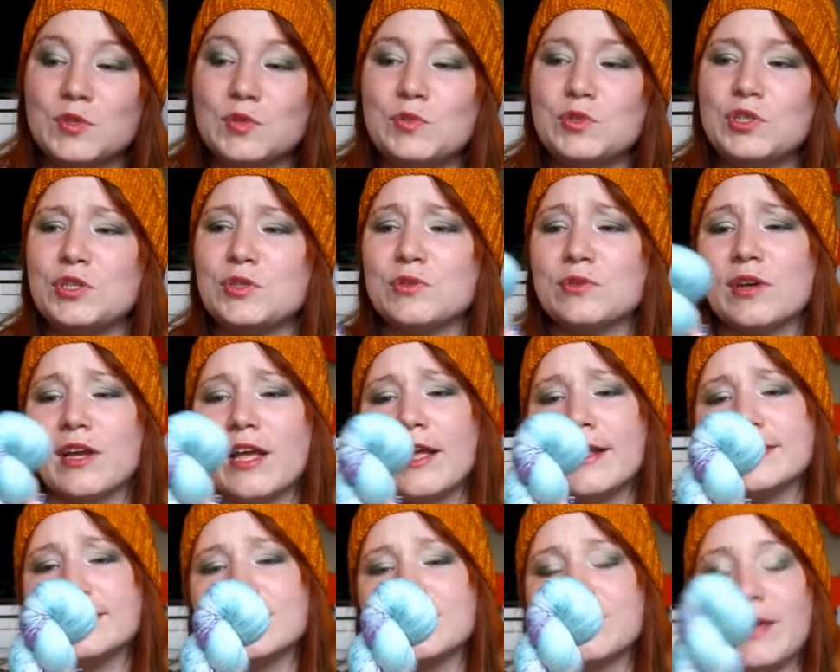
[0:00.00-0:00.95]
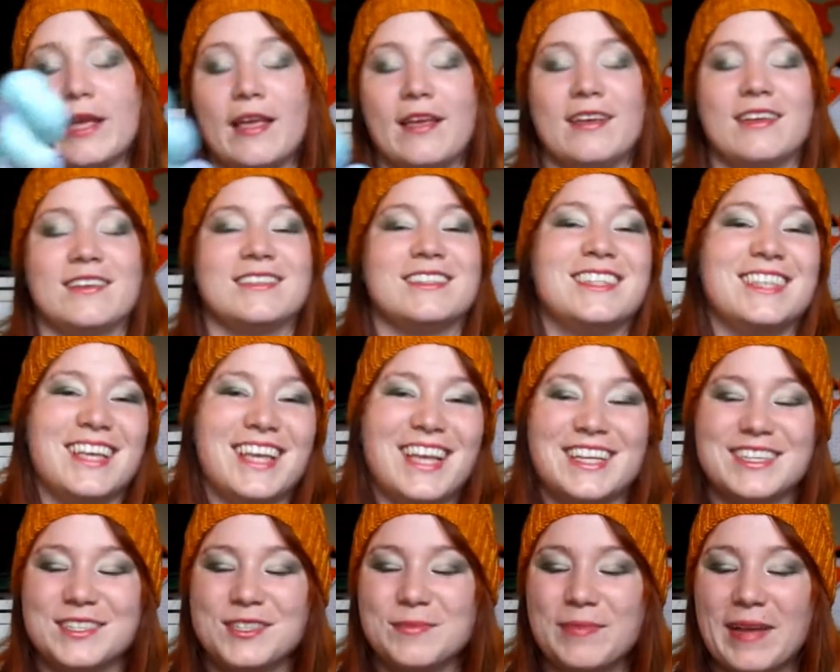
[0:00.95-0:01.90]
Who knew? And
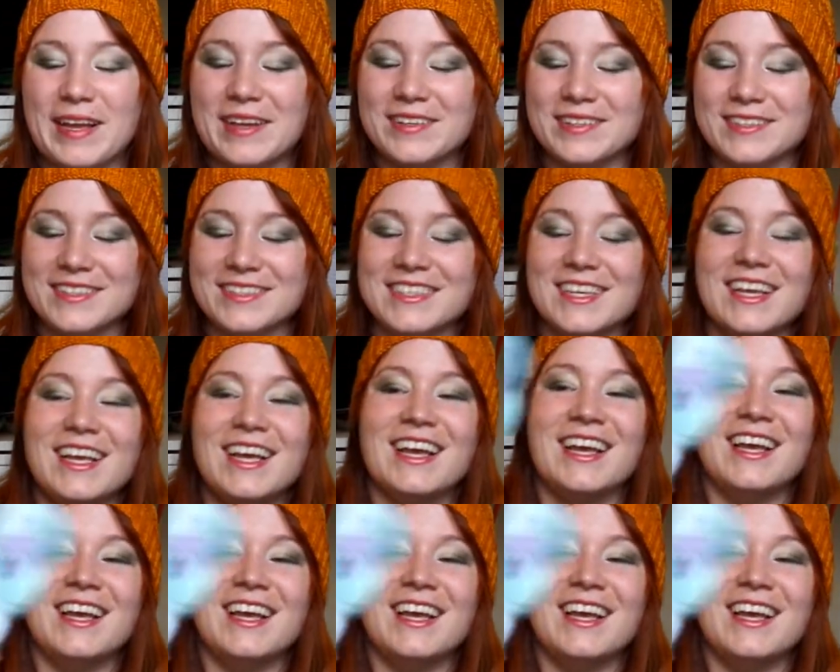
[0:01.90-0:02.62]
speckles.